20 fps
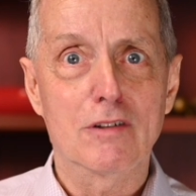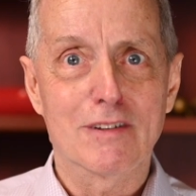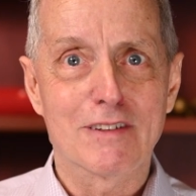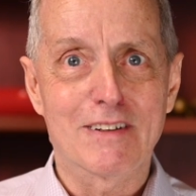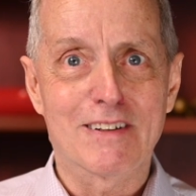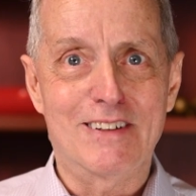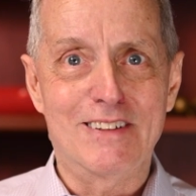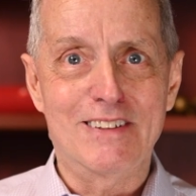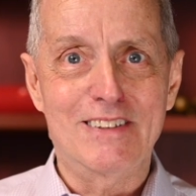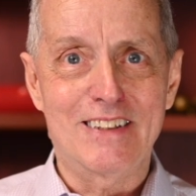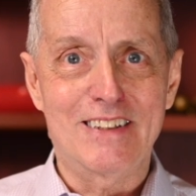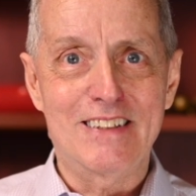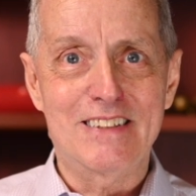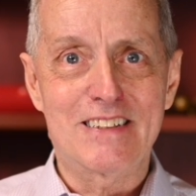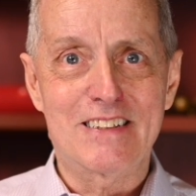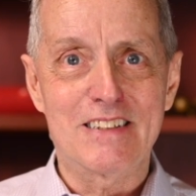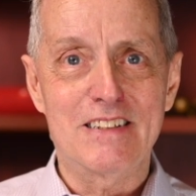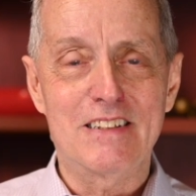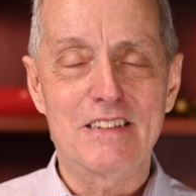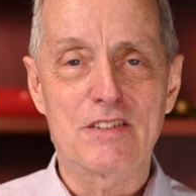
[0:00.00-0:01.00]
You know,
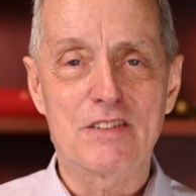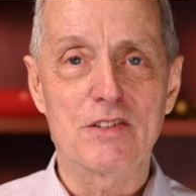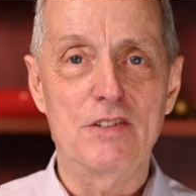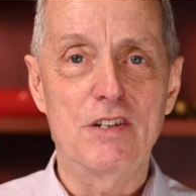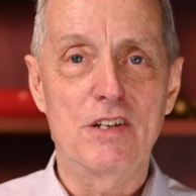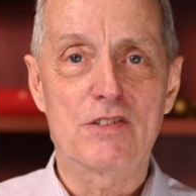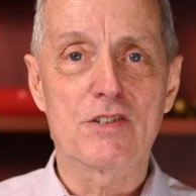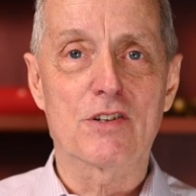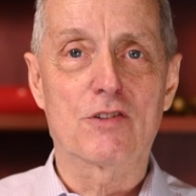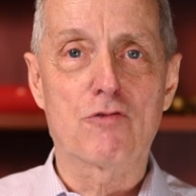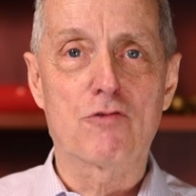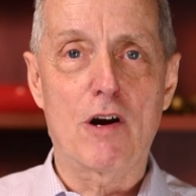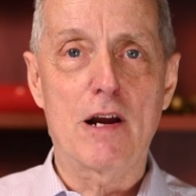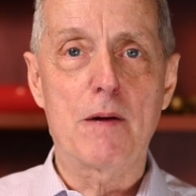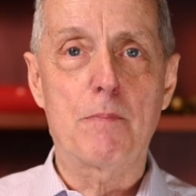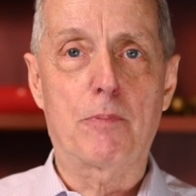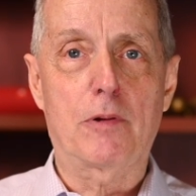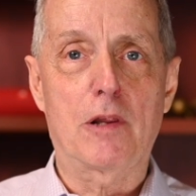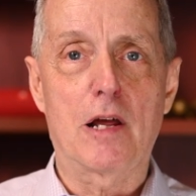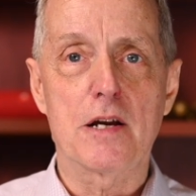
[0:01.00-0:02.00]
it's a
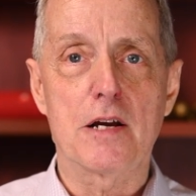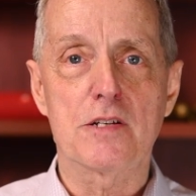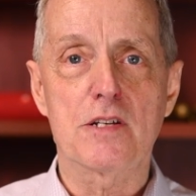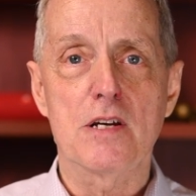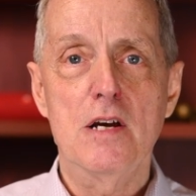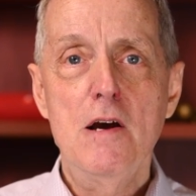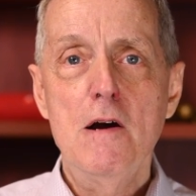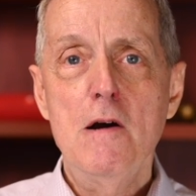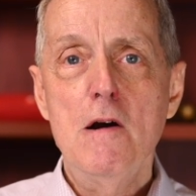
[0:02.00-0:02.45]
great place